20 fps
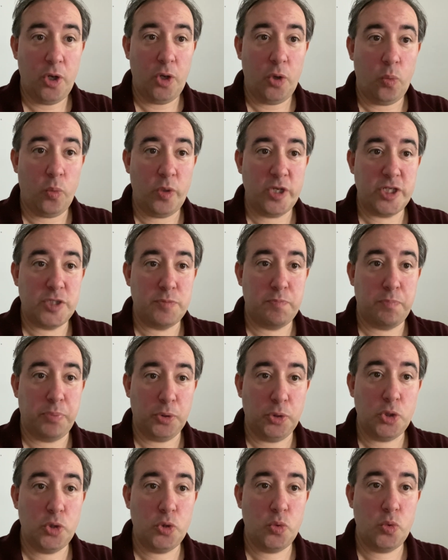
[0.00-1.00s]
which
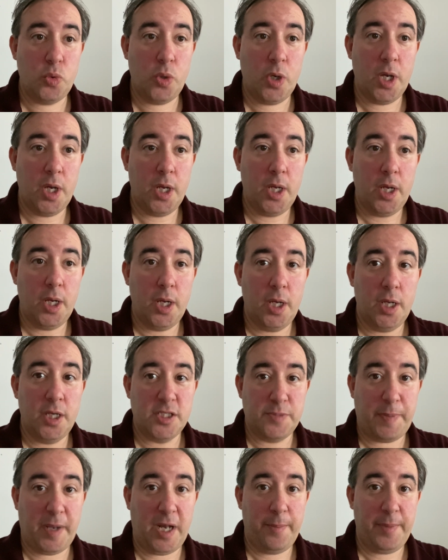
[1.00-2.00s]
blew
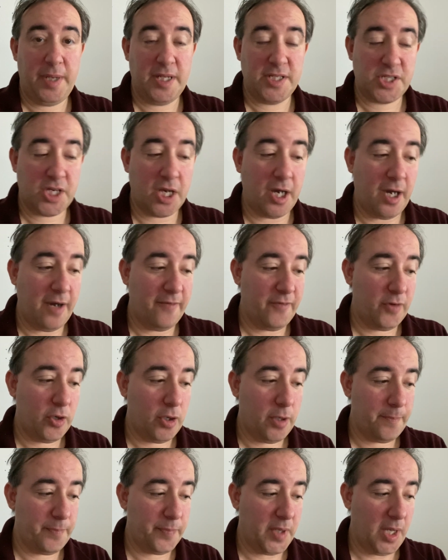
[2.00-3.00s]
Spider-Man's
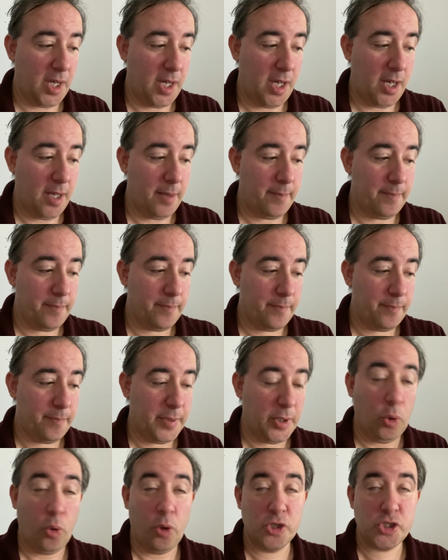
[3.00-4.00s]
cover.
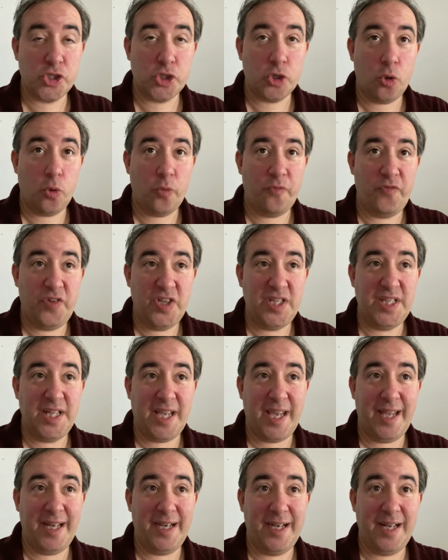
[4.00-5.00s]
But also
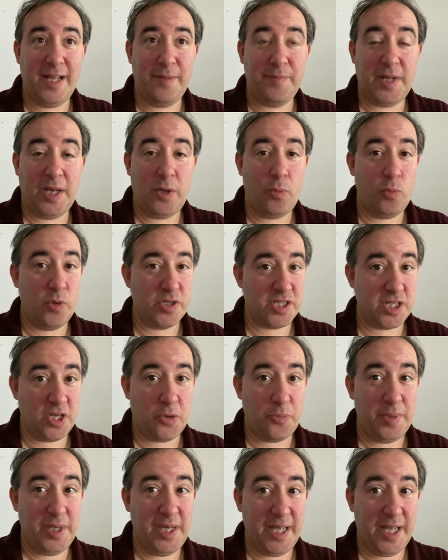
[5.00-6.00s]
vindicated him that he wasn't
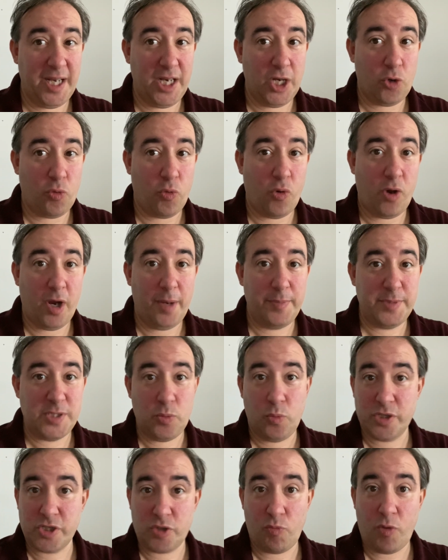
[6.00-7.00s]
committing any crimes. He
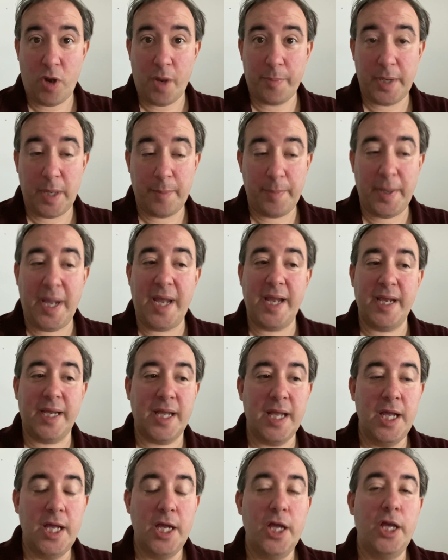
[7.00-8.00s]
wasn't robbing a bank.
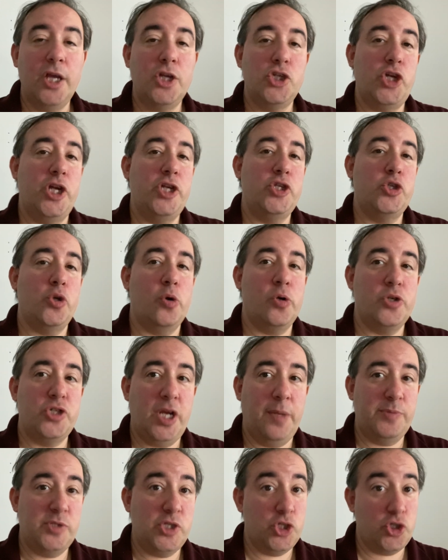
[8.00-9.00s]
J. Jonah
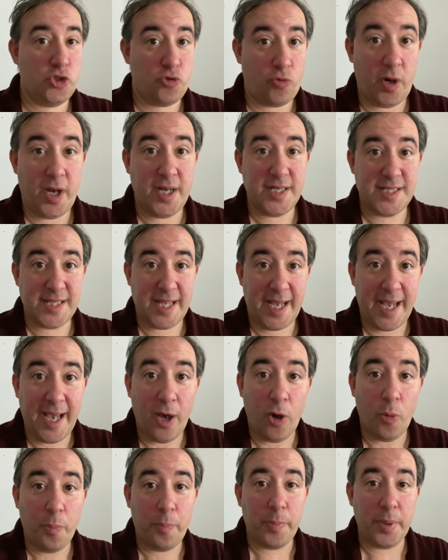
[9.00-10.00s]
Jameson's trying to
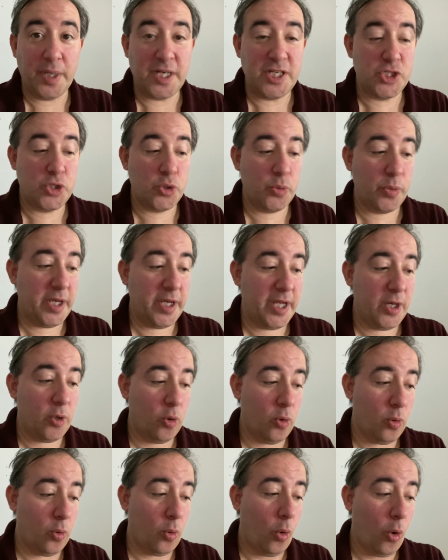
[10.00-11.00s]
help, but he's doing it
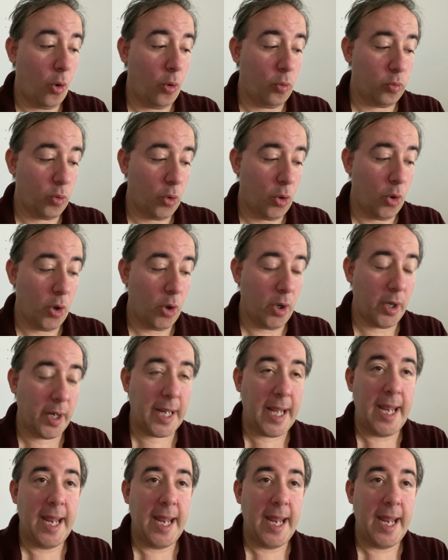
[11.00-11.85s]
all wrong.